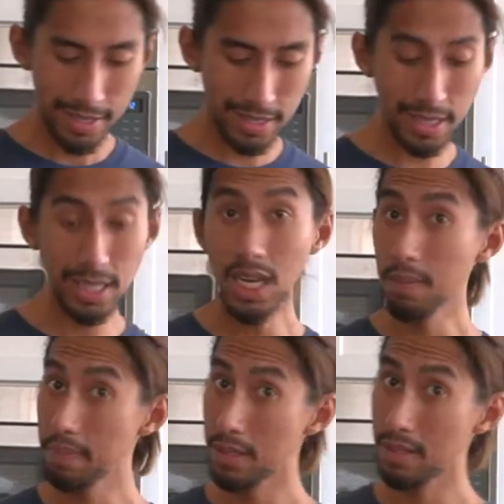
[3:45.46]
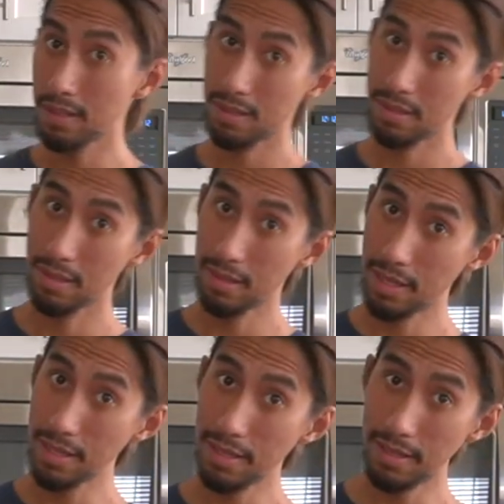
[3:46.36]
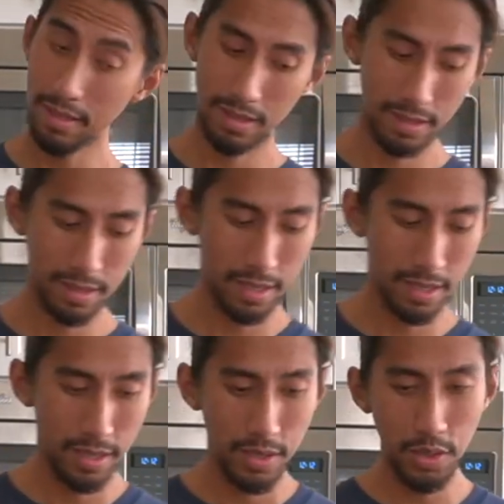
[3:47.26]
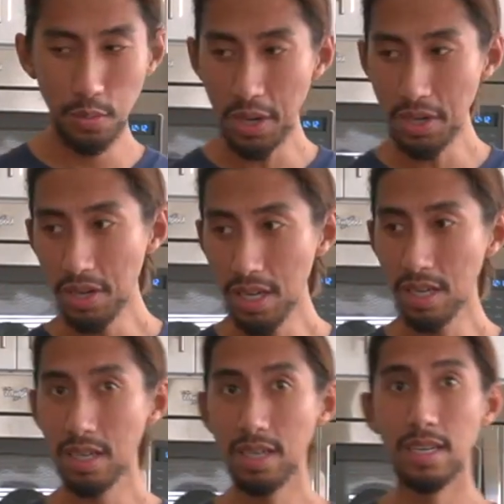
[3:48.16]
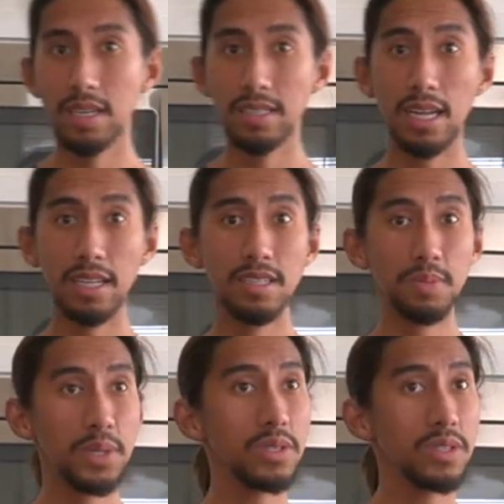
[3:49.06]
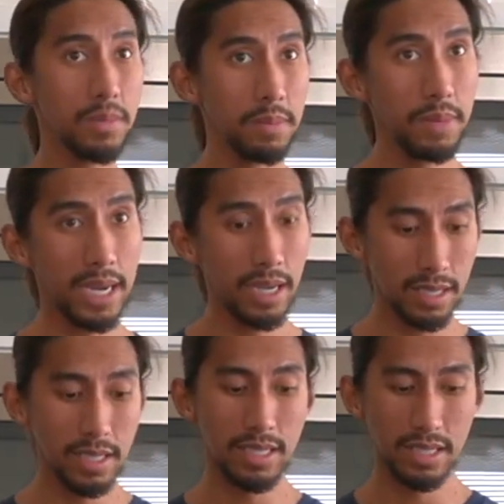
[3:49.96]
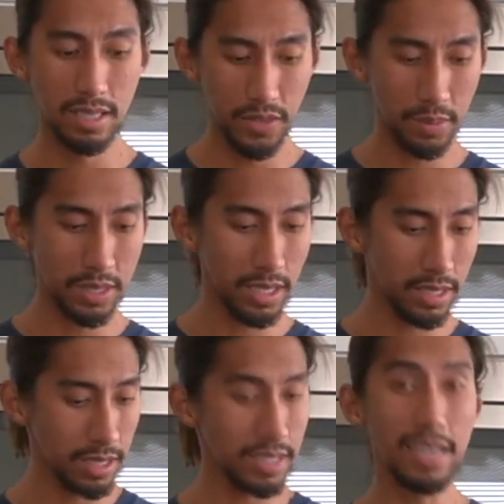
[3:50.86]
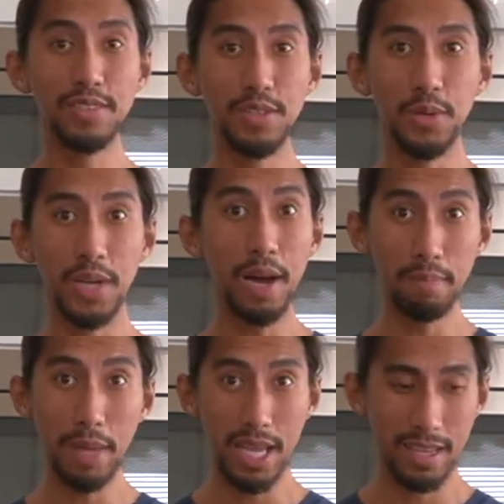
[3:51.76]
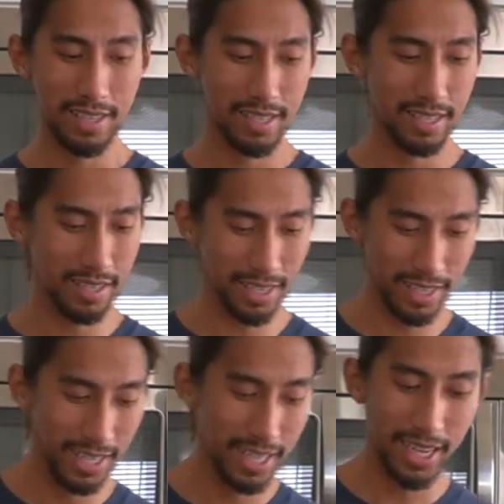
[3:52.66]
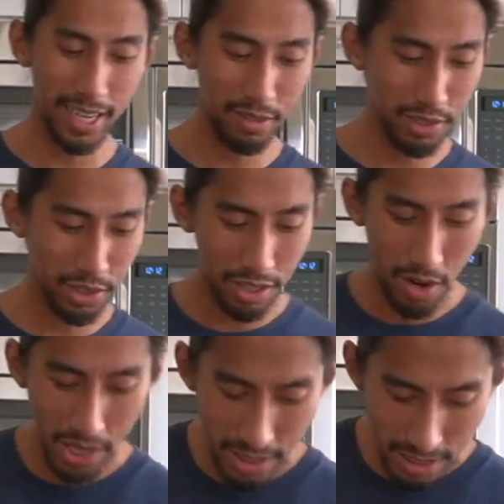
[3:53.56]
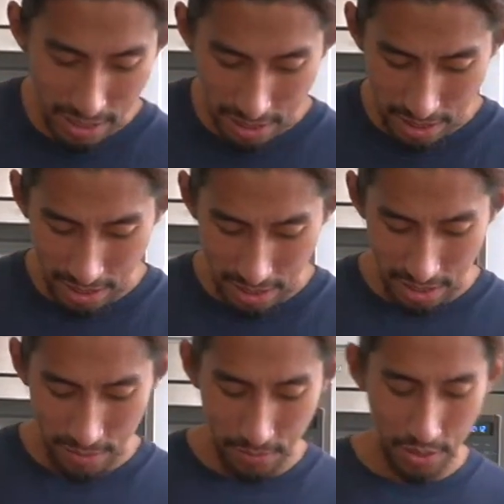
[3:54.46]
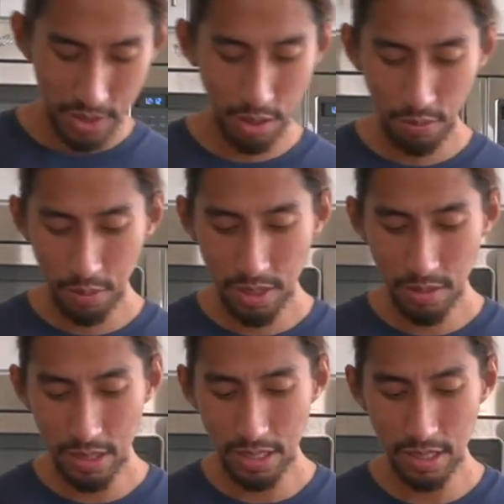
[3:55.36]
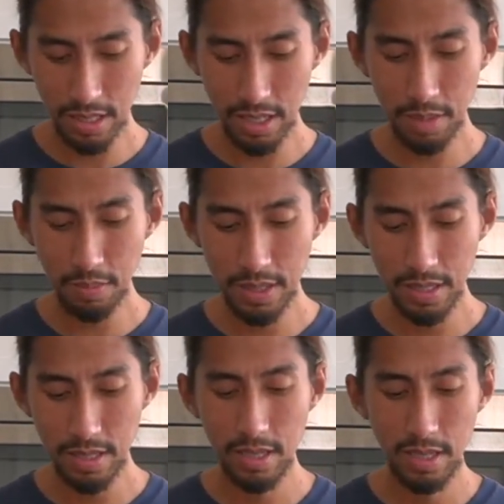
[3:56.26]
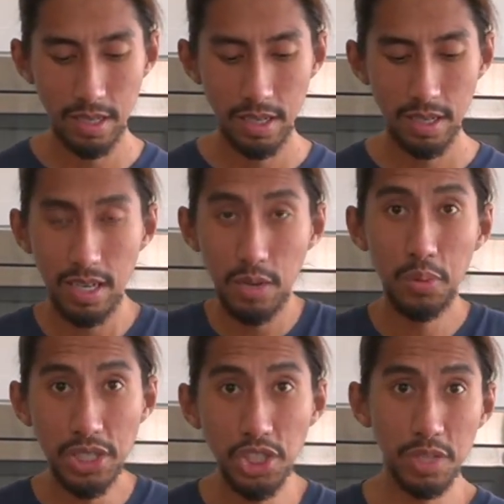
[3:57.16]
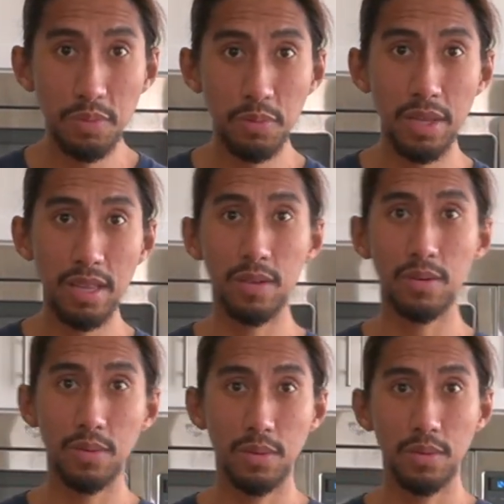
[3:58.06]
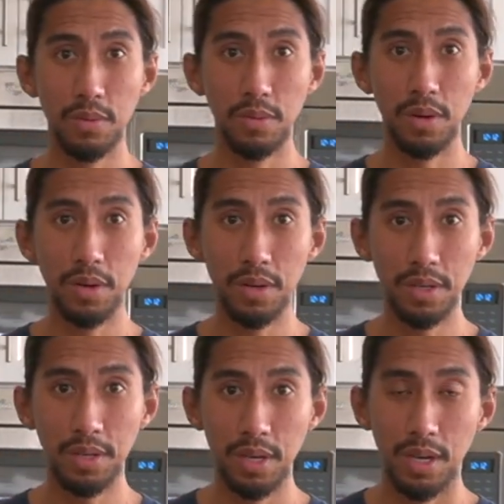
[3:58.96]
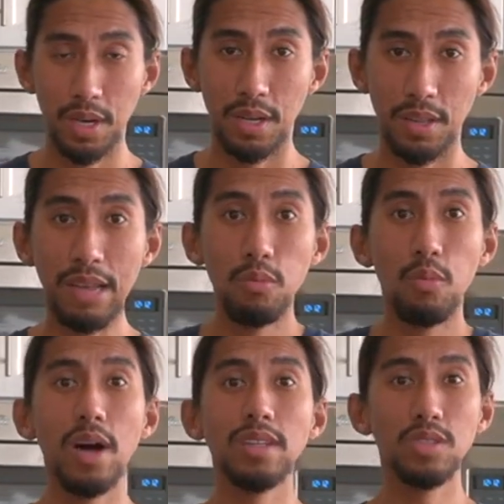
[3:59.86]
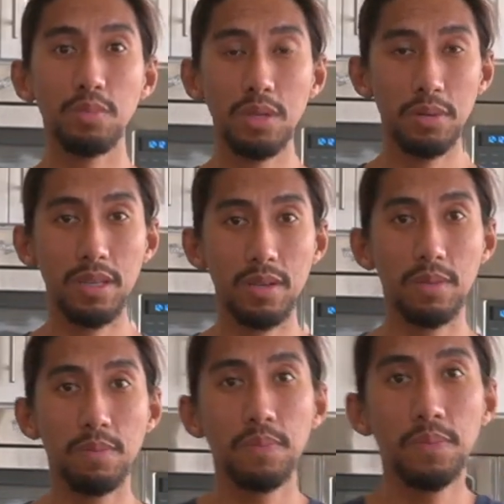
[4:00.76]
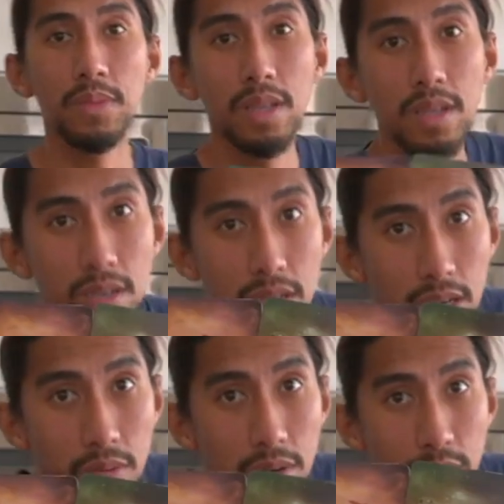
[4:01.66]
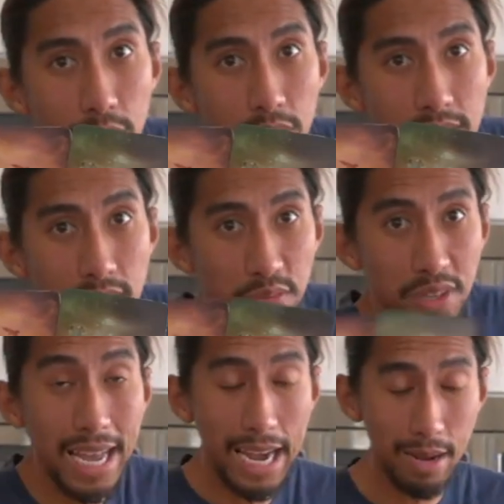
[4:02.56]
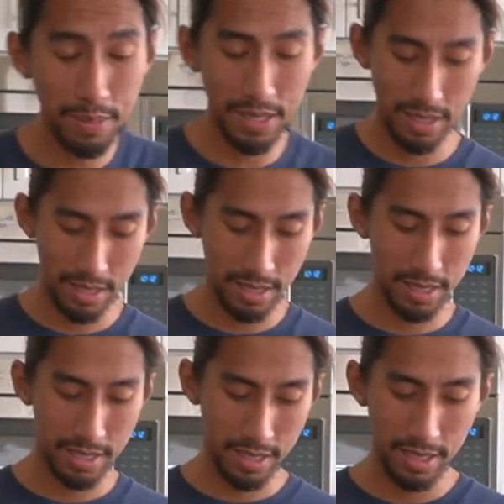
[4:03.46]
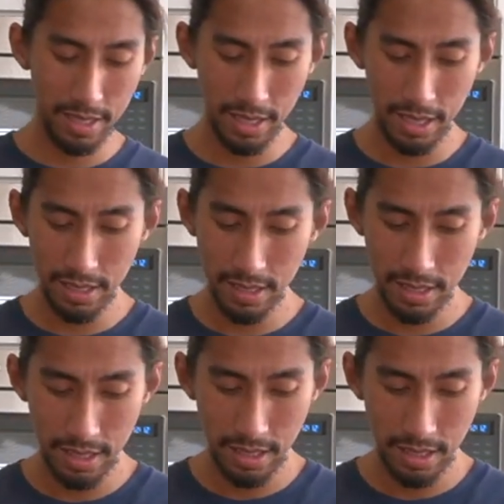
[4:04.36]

Six of Cups. That's good. You're wondering, Sally's this person coming back. It's a Six of Cups says, says so. Not me. I only draw the cards. Two of wands with a Six of Cups. They wish to be with you, okay? They want to be with you. Go on. Because they feel happy. Yes?